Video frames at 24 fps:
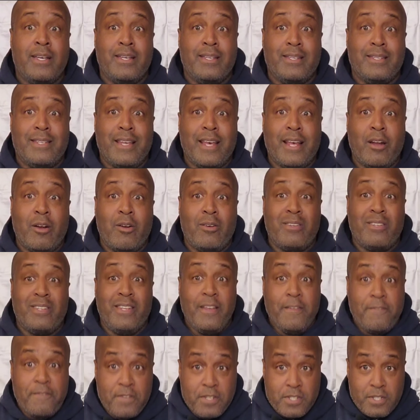Is that our
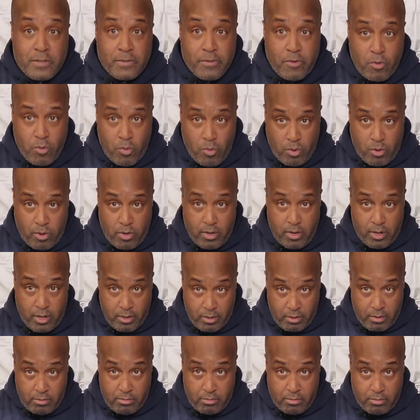defensive
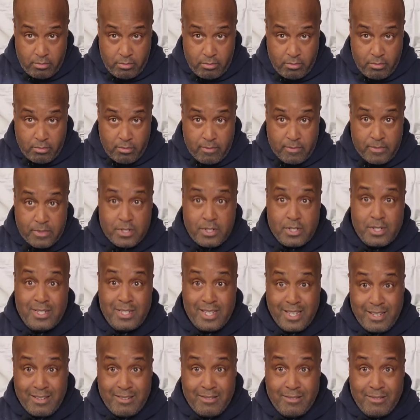coordinator,
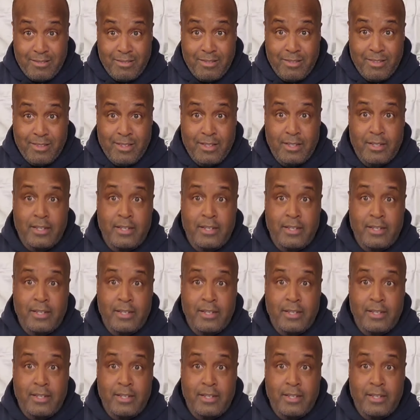Steele,